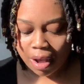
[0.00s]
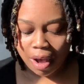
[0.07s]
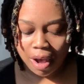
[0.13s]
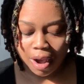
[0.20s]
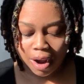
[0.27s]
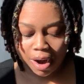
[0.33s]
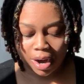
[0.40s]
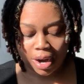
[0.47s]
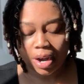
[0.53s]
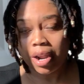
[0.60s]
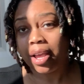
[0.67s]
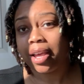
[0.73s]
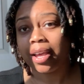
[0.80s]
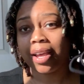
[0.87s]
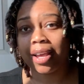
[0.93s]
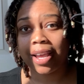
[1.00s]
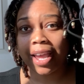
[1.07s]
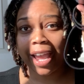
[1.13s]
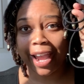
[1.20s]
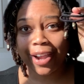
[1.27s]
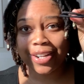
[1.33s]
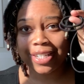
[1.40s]
are
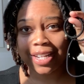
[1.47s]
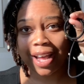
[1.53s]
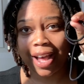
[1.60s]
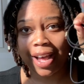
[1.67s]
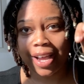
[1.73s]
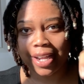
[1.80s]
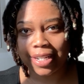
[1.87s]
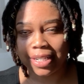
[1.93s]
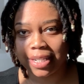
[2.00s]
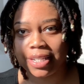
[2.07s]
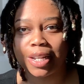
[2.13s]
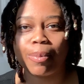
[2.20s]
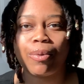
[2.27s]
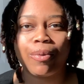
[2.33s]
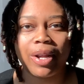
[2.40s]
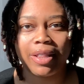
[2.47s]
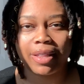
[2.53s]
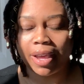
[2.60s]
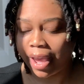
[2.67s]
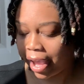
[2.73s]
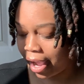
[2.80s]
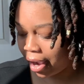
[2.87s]
hair ties to separate the
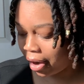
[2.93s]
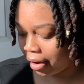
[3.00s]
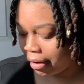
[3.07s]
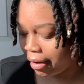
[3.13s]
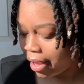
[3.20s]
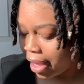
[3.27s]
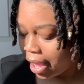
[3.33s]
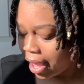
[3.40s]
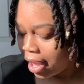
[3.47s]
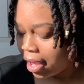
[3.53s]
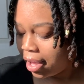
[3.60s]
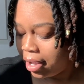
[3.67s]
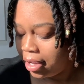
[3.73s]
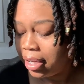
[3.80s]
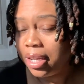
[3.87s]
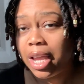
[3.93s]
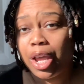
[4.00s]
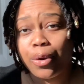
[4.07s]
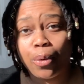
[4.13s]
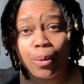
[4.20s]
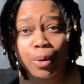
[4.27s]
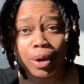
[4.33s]
hair,
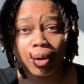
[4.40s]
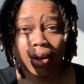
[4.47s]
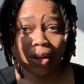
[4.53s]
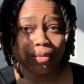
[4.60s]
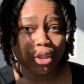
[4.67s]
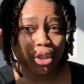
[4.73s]
an oil of